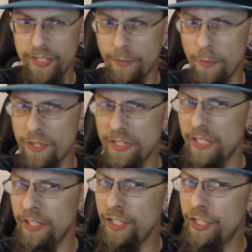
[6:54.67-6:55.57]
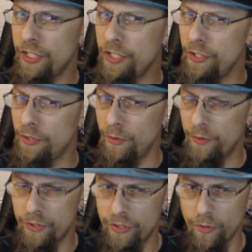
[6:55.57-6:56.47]
It wasn't
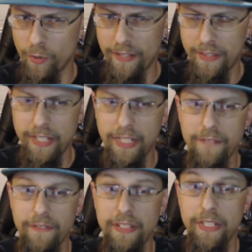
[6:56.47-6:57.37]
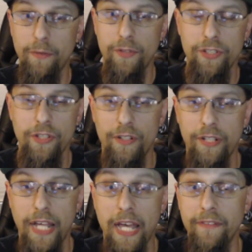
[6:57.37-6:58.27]
huge, so I think everything was starting
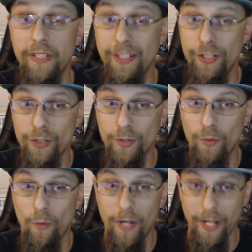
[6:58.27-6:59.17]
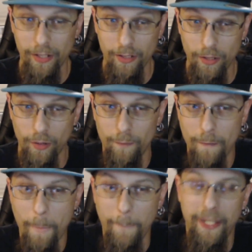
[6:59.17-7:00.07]
to have an issue a while ago
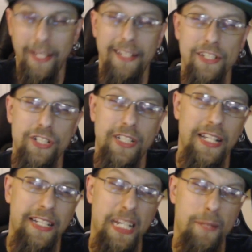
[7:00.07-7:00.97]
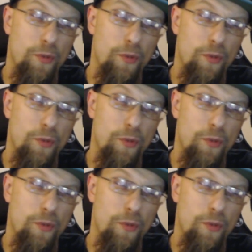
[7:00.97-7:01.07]
and it just kind of came to a